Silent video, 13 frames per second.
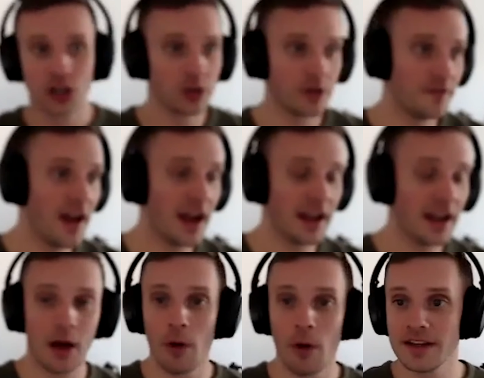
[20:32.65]
So the fact
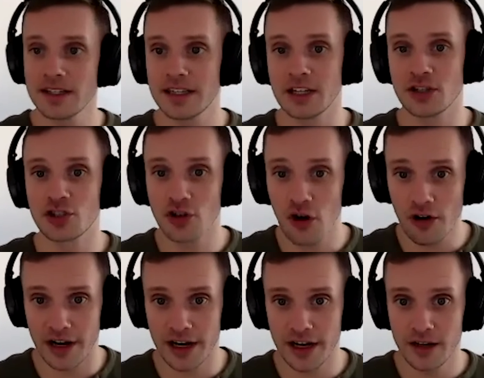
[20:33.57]
that when this thing
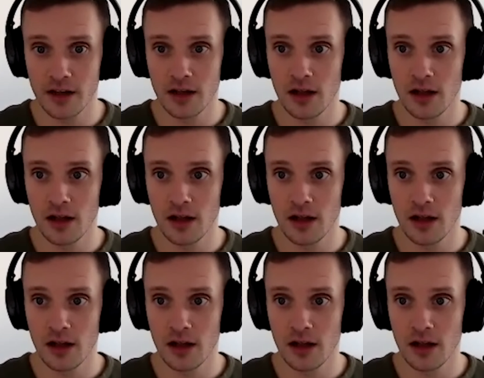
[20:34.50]
started,